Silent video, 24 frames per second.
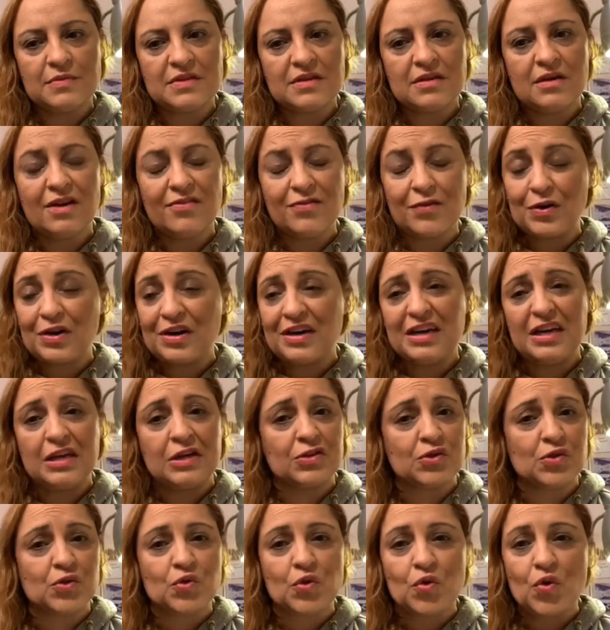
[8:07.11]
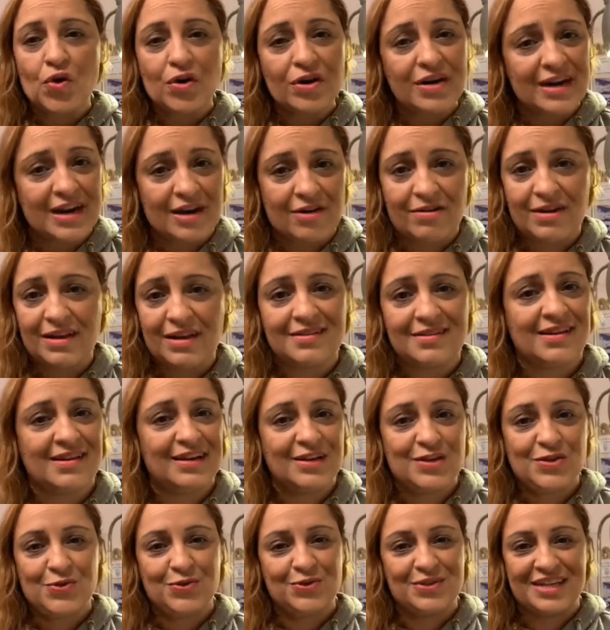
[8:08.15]
and I've got an extraordinary
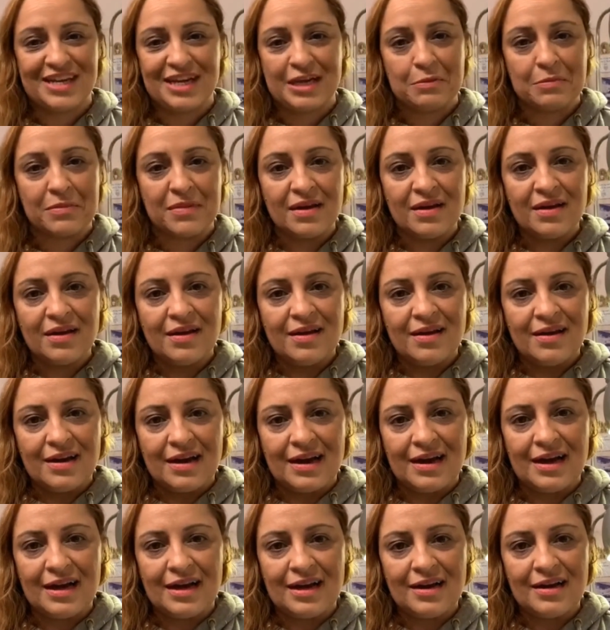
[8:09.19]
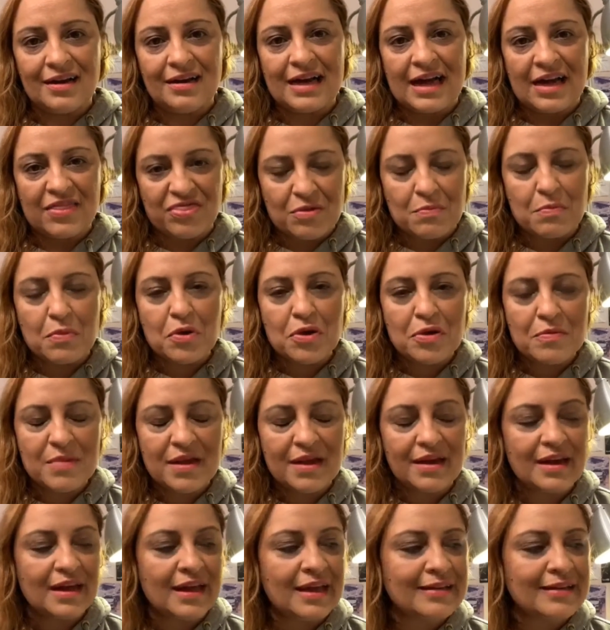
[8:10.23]
international team at the moment.